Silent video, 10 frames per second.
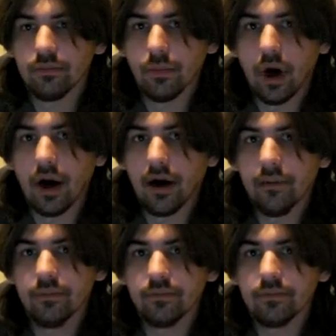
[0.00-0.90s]

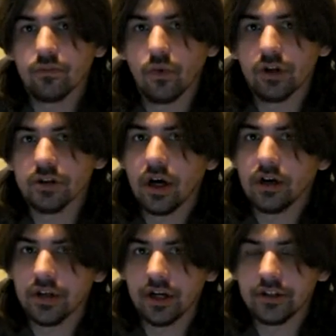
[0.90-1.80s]
pop, where it's
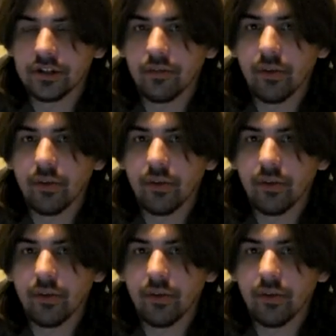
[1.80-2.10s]
not touching the